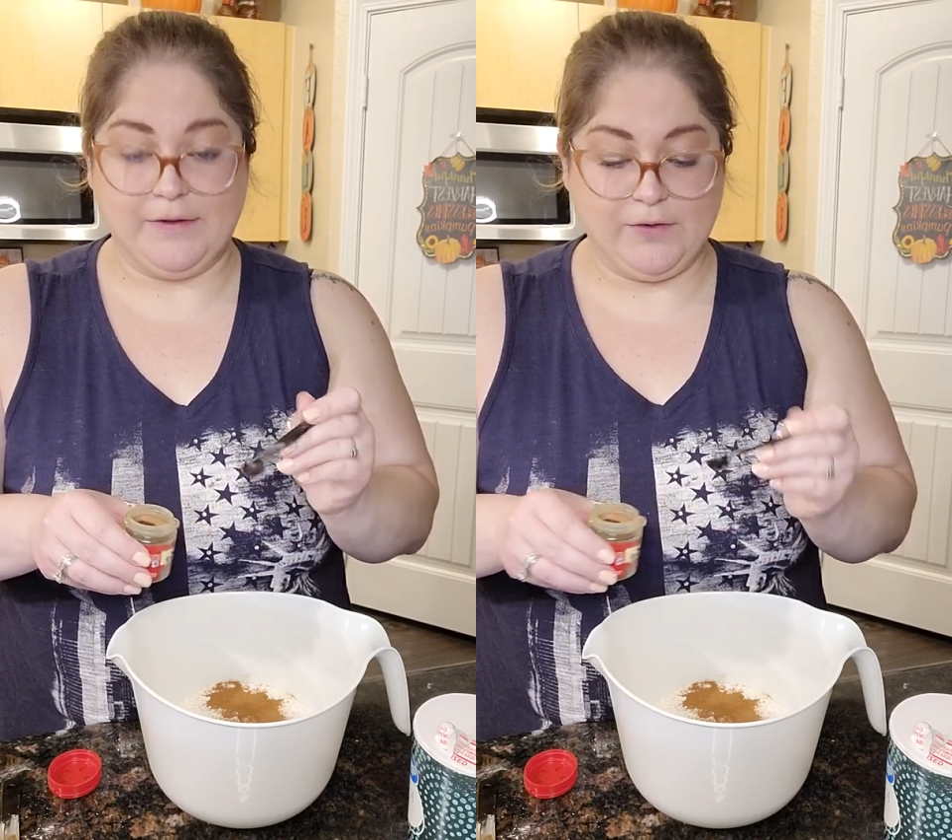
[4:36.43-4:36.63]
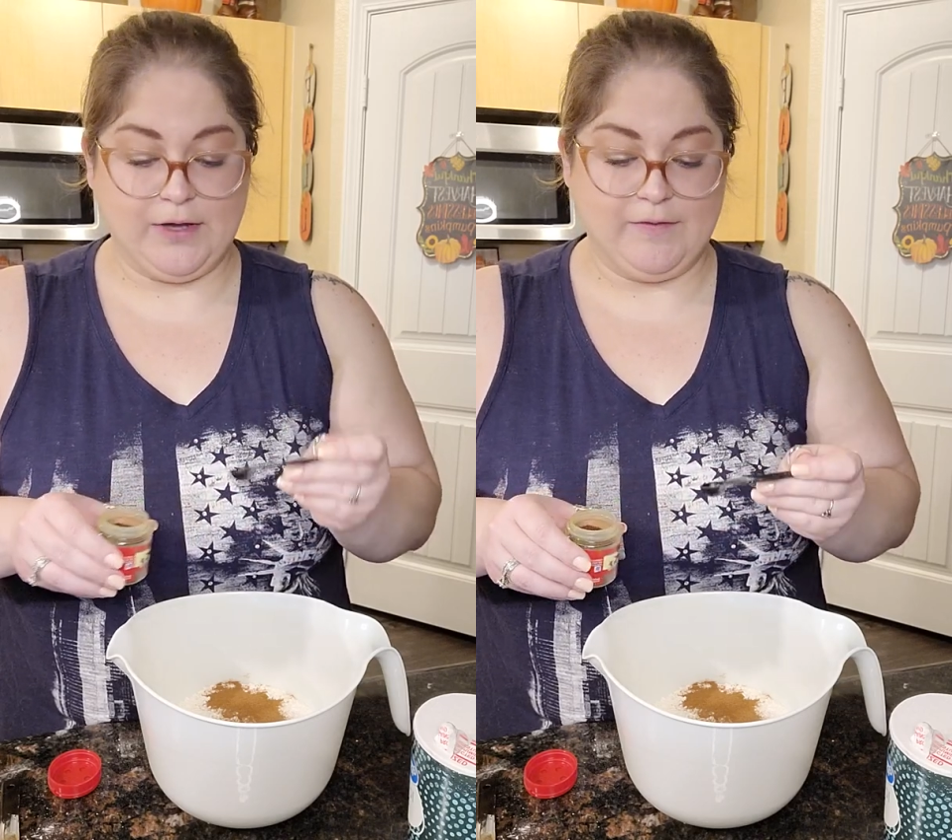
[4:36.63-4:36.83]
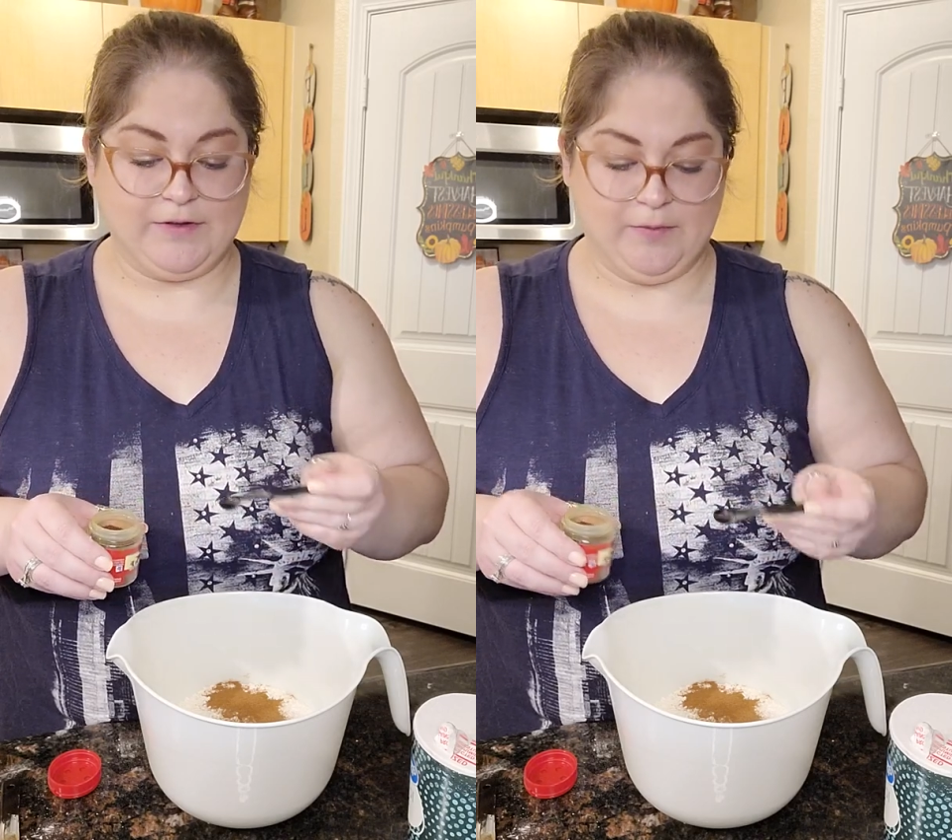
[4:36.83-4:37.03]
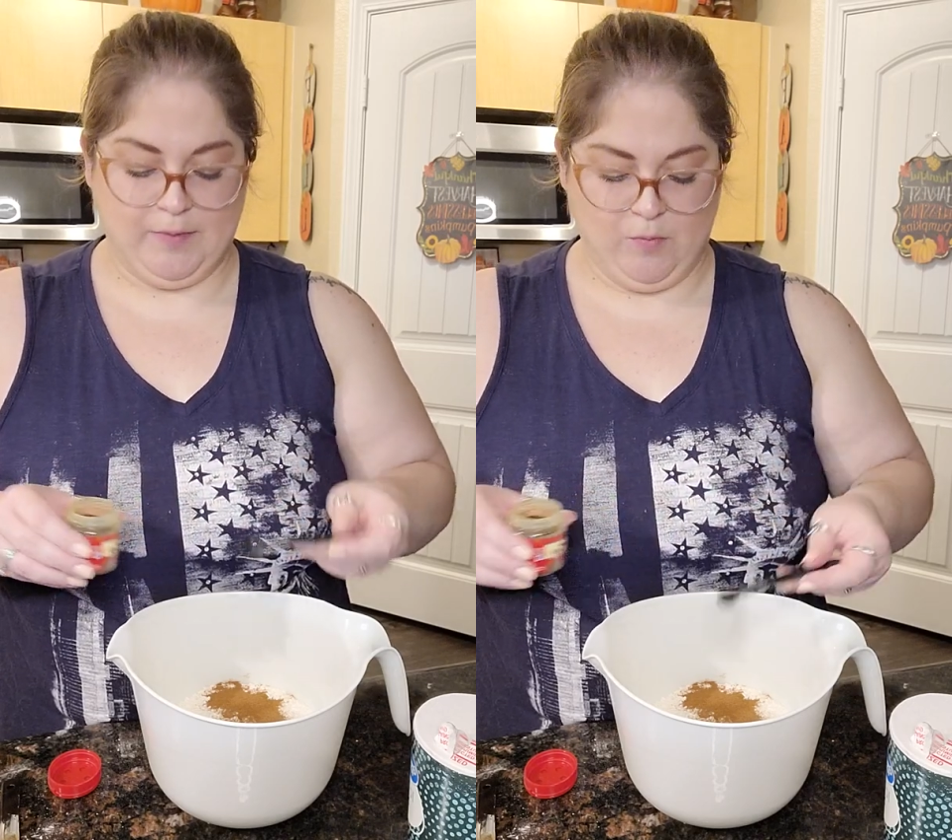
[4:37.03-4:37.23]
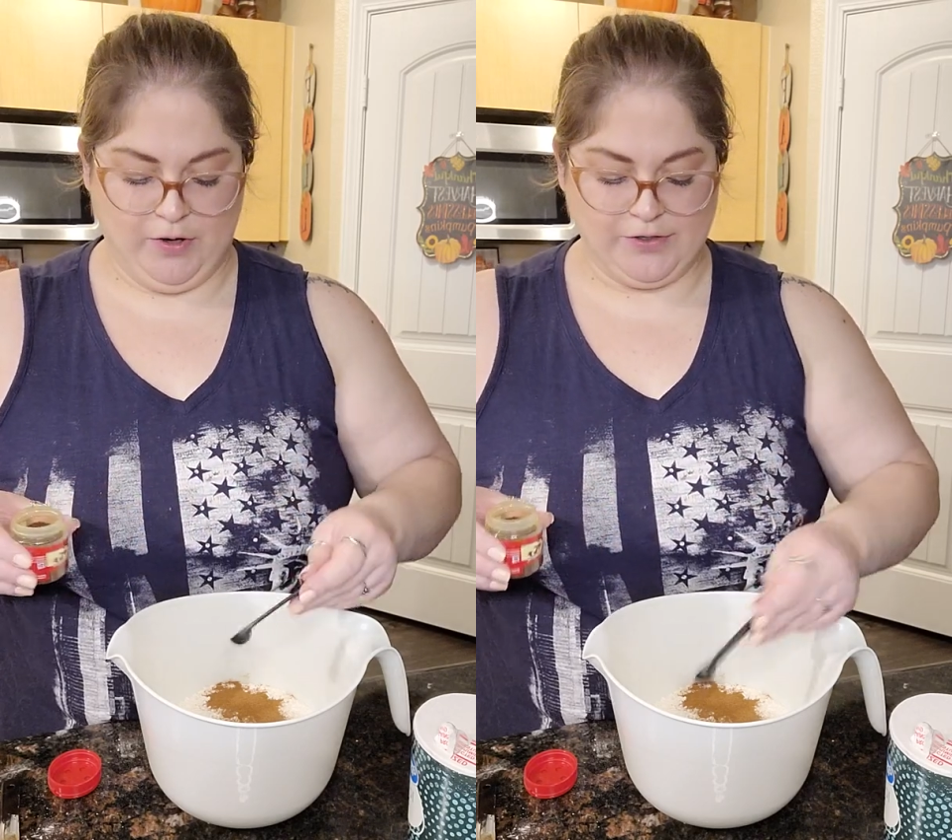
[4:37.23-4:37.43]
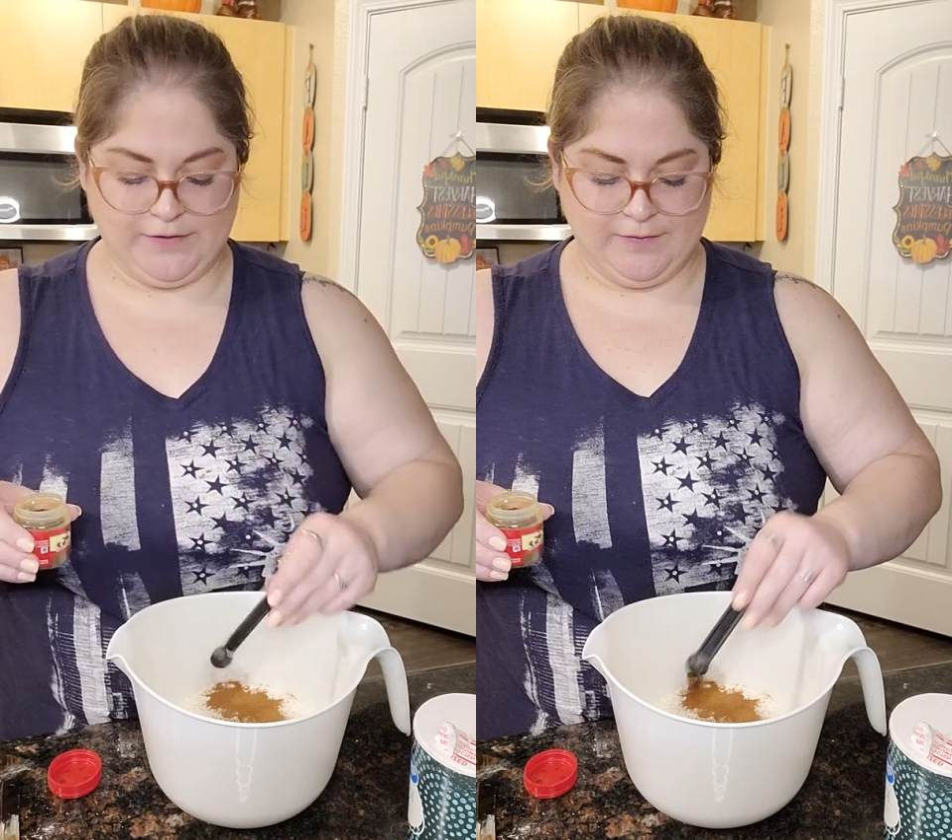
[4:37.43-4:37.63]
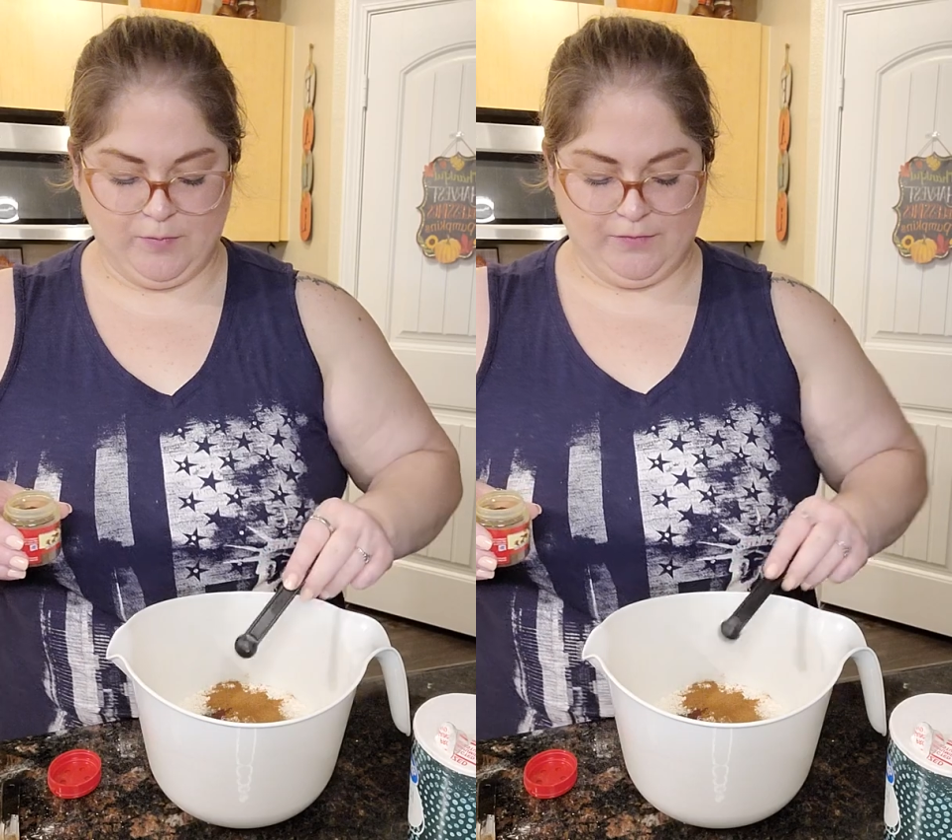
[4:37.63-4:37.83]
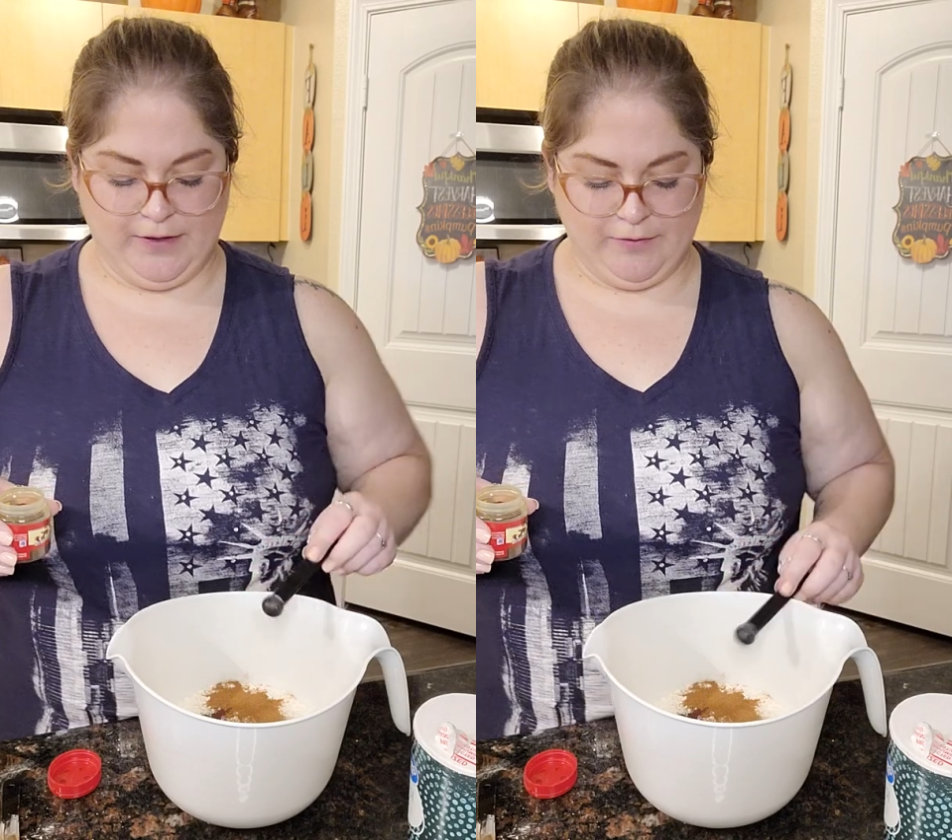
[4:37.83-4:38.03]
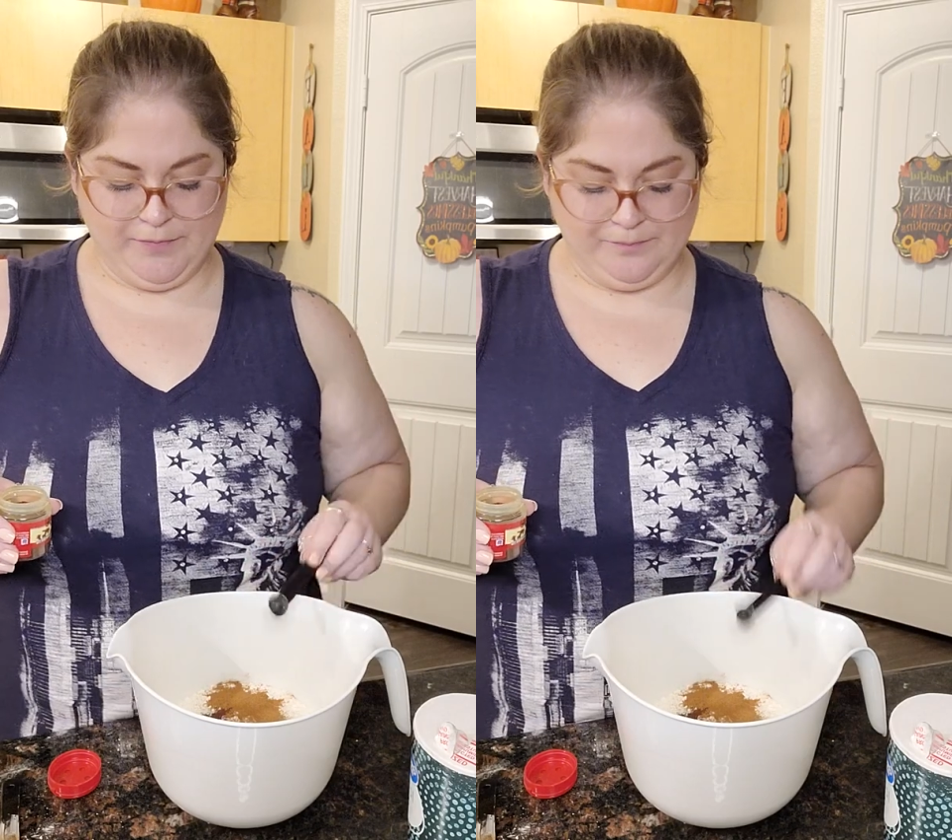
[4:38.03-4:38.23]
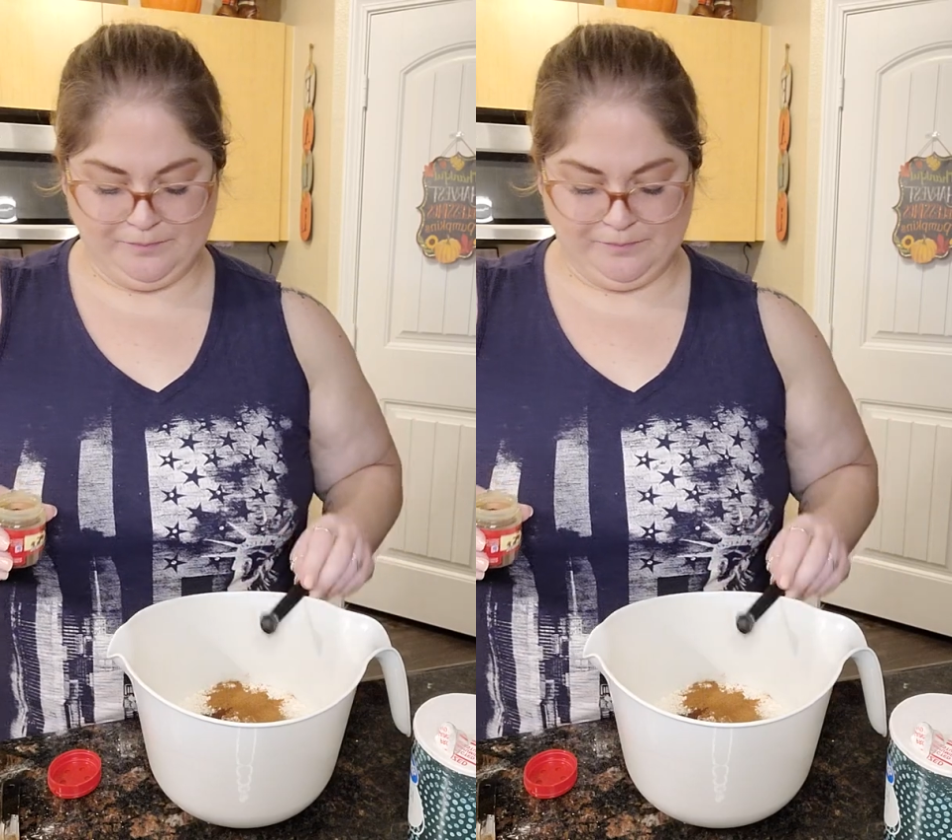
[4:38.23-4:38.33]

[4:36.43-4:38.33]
It's okay if it's a little bit more. It just gives more flavor.